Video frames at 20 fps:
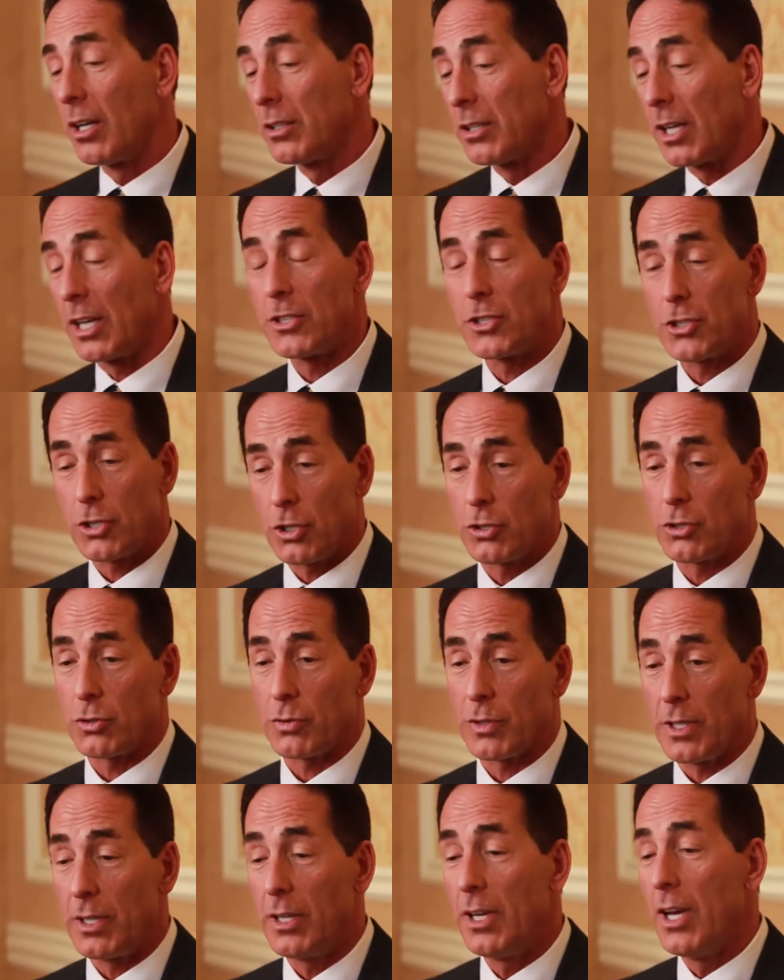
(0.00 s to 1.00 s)
Unlike
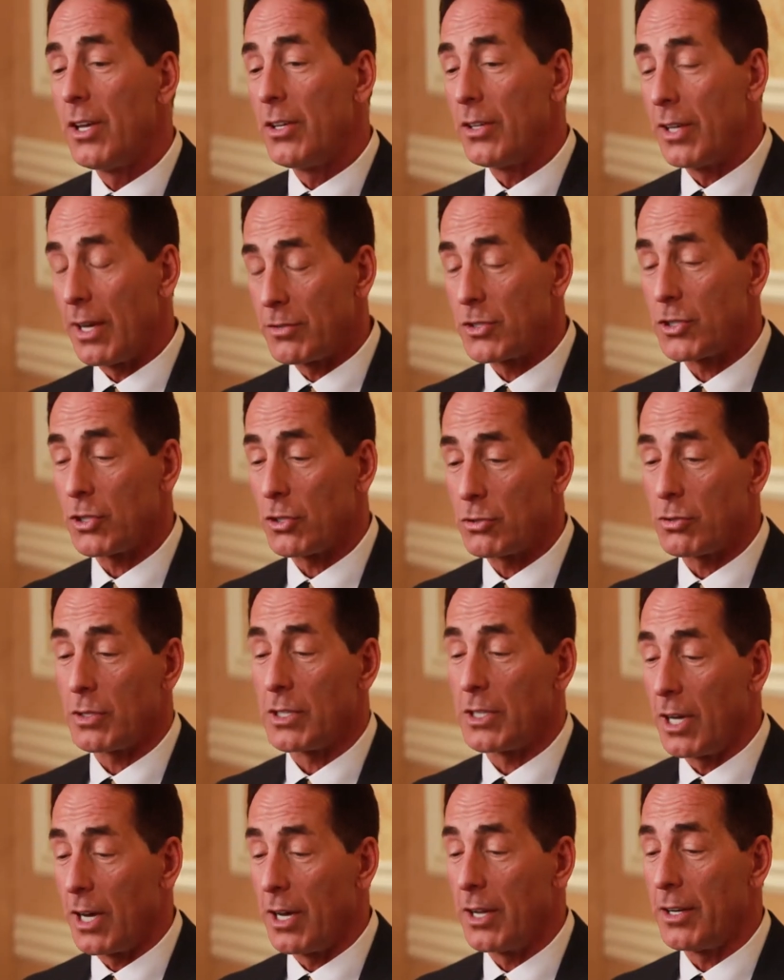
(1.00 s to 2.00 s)
surgery, you have
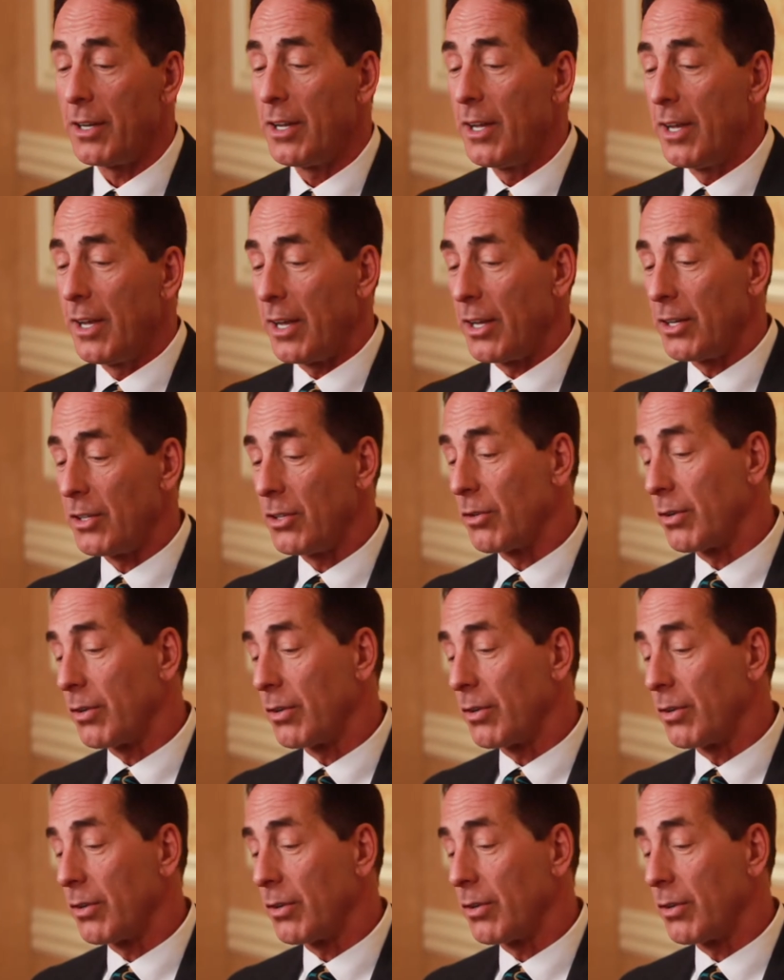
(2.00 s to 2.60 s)
surgery done and